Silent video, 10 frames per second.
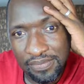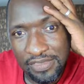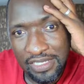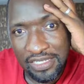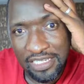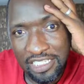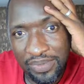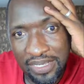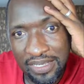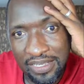I'll just
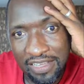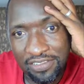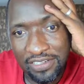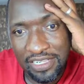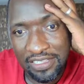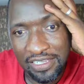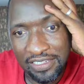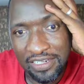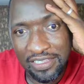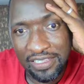pick. I've not calculated
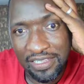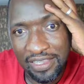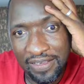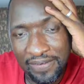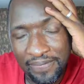anything there.